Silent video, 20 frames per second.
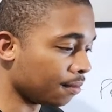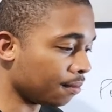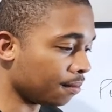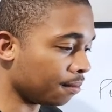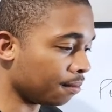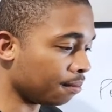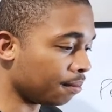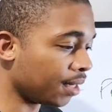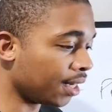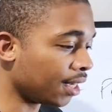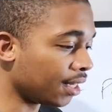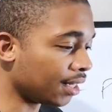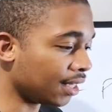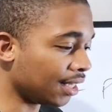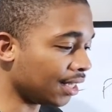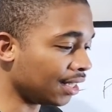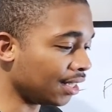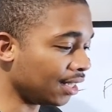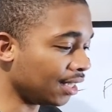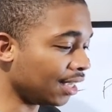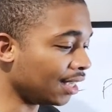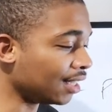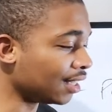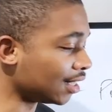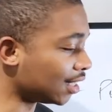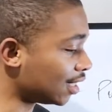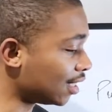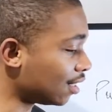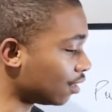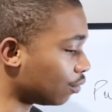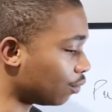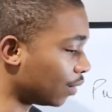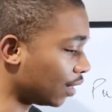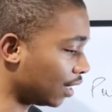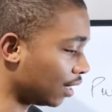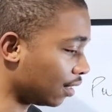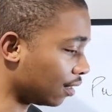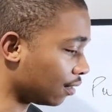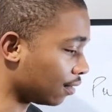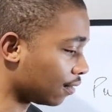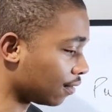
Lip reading: but he is still winning.